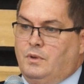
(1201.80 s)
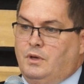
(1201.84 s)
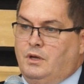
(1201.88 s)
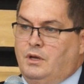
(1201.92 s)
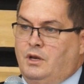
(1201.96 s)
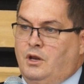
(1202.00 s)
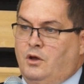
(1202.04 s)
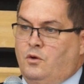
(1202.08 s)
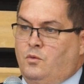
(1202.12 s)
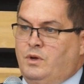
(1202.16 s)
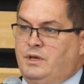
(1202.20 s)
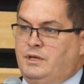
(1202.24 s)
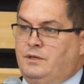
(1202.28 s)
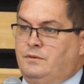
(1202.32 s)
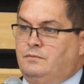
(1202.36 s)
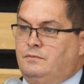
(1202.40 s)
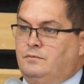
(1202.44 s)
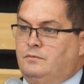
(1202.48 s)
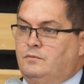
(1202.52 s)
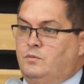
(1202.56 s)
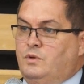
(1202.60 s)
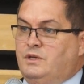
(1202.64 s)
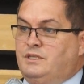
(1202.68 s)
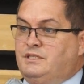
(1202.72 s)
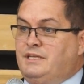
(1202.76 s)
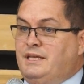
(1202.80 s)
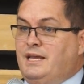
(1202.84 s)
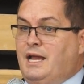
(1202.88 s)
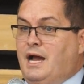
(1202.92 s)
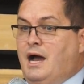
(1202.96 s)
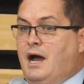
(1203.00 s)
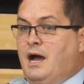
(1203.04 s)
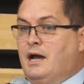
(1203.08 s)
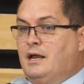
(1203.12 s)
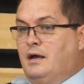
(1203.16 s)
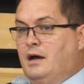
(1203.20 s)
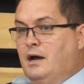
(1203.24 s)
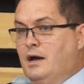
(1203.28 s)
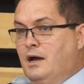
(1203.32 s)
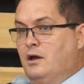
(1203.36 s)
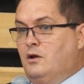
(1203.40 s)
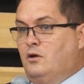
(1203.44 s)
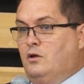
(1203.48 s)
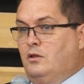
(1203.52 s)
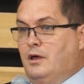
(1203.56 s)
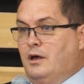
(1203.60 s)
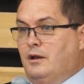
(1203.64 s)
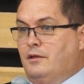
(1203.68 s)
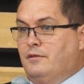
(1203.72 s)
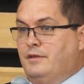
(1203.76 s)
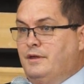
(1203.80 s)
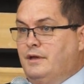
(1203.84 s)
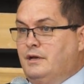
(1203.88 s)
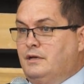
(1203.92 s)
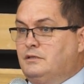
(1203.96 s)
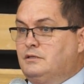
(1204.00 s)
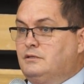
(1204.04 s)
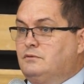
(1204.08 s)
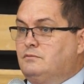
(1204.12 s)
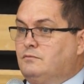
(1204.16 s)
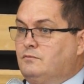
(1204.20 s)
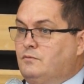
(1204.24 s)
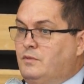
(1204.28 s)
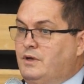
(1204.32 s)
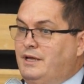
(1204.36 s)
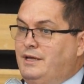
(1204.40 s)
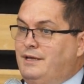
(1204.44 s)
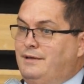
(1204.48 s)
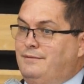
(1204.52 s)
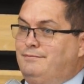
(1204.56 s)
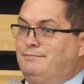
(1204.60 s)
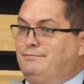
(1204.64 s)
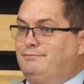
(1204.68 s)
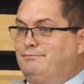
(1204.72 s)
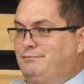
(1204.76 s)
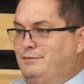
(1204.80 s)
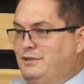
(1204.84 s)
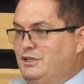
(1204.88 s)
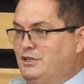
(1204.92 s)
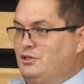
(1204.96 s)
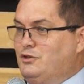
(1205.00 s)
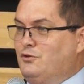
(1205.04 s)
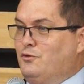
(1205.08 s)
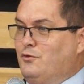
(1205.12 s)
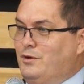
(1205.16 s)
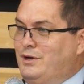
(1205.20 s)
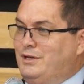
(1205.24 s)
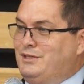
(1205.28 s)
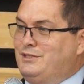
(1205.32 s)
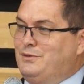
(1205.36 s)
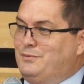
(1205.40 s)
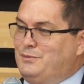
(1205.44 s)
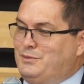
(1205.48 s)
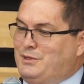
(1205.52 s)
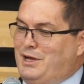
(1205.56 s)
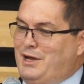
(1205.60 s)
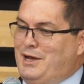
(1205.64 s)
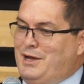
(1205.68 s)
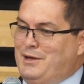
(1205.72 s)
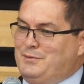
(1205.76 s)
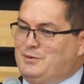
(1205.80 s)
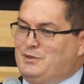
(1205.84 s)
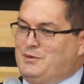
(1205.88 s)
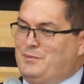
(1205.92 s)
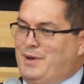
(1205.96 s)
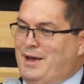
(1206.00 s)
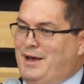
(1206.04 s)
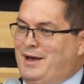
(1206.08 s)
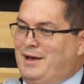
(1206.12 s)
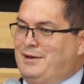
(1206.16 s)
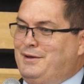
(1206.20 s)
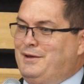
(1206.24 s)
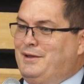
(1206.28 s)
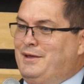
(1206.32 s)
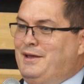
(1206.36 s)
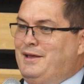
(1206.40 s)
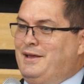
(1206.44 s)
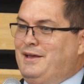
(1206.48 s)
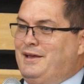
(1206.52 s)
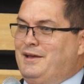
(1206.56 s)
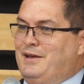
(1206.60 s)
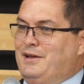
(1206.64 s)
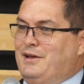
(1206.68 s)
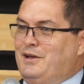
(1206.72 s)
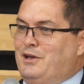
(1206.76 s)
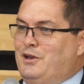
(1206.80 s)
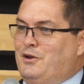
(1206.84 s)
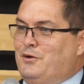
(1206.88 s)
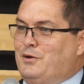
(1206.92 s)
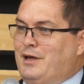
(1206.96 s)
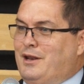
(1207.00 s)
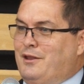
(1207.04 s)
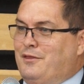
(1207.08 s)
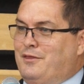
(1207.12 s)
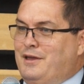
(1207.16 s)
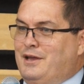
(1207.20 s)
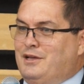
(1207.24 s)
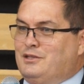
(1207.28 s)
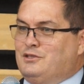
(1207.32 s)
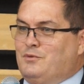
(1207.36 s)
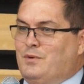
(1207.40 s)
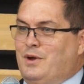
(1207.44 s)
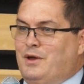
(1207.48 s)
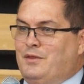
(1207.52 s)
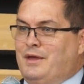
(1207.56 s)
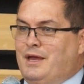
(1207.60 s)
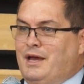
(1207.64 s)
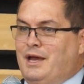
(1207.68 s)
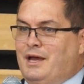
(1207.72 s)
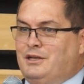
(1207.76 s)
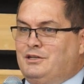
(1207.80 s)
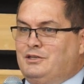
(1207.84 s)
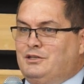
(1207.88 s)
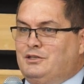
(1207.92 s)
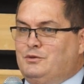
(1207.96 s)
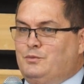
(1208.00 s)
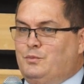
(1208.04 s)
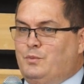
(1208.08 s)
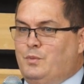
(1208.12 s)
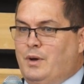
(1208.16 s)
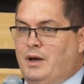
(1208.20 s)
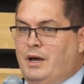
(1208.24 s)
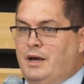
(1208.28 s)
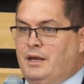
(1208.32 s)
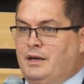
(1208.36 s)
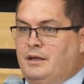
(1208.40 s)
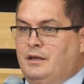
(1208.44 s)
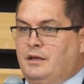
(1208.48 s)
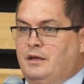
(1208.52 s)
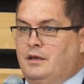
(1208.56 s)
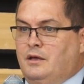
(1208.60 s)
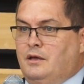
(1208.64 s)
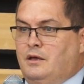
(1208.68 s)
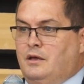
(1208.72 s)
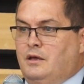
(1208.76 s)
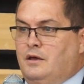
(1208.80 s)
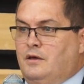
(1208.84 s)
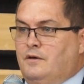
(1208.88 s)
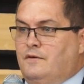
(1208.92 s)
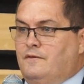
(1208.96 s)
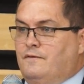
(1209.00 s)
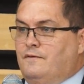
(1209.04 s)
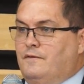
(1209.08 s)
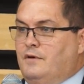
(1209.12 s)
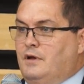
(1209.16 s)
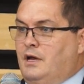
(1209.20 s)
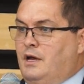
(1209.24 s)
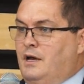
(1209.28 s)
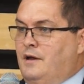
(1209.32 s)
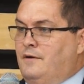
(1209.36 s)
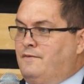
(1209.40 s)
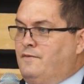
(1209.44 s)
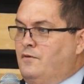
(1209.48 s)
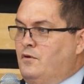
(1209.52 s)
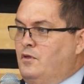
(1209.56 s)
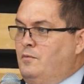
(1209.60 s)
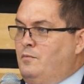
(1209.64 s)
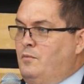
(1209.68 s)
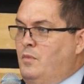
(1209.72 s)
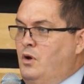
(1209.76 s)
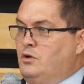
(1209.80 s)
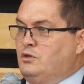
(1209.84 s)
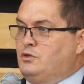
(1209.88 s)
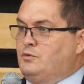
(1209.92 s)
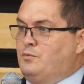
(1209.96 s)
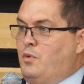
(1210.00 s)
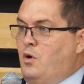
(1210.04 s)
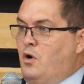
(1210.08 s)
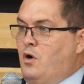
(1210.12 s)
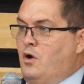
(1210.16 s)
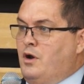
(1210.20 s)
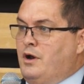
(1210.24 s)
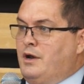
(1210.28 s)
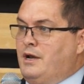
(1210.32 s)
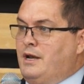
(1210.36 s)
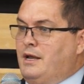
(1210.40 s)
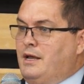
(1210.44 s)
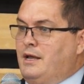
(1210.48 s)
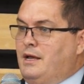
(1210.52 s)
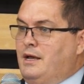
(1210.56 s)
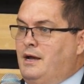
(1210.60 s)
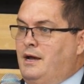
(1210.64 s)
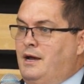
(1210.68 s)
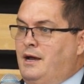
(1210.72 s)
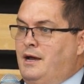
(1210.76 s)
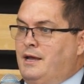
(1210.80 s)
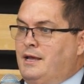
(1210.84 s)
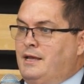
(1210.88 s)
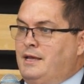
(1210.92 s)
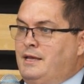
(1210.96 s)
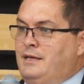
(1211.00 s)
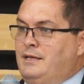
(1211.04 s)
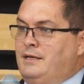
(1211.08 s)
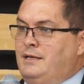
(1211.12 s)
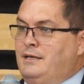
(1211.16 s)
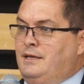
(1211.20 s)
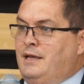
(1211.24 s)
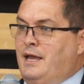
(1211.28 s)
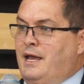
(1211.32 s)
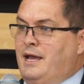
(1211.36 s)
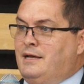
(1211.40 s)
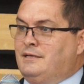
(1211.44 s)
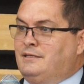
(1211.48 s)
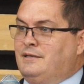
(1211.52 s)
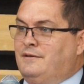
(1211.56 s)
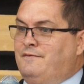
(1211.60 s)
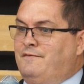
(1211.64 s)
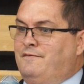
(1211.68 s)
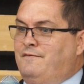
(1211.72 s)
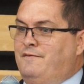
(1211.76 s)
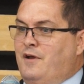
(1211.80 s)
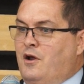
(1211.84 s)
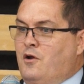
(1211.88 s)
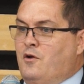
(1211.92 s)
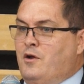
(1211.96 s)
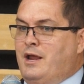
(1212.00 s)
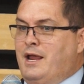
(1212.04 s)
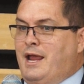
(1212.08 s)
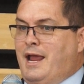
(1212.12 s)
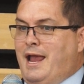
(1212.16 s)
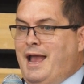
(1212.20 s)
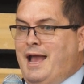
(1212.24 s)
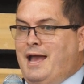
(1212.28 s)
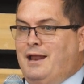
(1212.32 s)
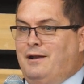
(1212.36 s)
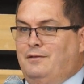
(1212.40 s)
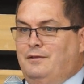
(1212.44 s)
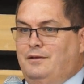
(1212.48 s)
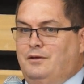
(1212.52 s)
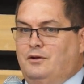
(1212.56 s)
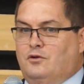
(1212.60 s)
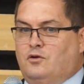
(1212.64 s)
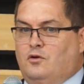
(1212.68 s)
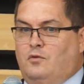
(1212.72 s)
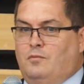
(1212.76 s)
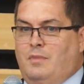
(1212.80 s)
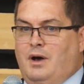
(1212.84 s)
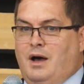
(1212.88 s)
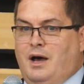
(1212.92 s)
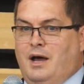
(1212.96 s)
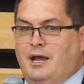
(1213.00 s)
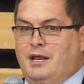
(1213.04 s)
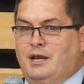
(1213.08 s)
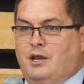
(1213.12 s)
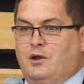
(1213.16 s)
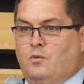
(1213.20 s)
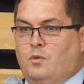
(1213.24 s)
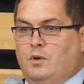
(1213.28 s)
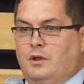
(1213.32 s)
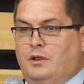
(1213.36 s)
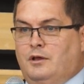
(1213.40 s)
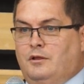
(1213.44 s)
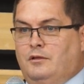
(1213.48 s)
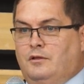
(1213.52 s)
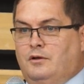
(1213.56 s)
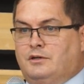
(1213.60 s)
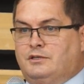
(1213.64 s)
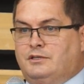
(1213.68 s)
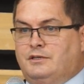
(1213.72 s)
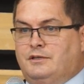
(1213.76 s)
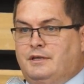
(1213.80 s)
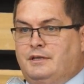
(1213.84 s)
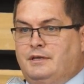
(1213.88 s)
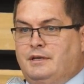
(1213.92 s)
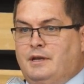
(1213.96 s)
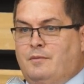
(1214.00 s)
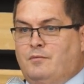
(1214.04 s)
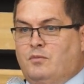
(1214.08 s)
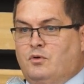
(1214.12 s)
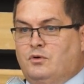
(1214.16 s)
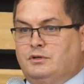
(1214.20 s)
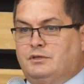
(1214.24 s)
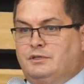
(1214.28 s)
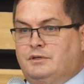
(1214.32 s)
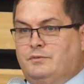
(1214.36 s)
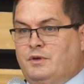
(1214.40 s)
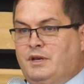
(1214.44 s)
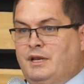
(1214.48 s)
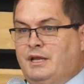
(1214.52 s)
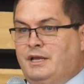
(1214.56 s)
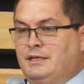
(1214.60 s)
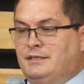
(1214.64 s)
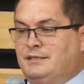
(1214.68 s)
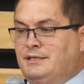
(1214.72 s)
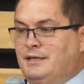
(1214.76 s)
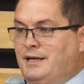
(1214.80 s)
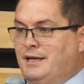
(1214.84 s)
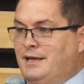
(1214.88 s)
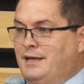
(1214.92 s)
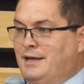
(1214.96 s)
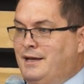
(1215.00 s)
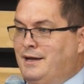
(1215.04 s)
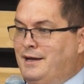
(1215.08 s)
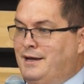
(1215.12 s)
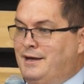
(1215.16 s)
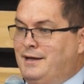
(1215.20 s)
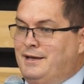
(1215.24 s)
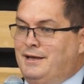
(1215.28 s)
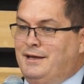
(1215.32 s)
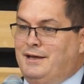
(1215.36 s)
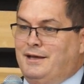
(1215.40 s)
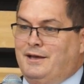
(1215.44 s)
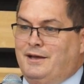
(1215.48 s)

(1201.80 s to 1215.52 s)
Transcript: we see eye to eye on a lot of things. We disagree sometimes about, kind of things around the edges, but For the most part, he has a very analytical mind. He really looks at the numbers. I mean, he's a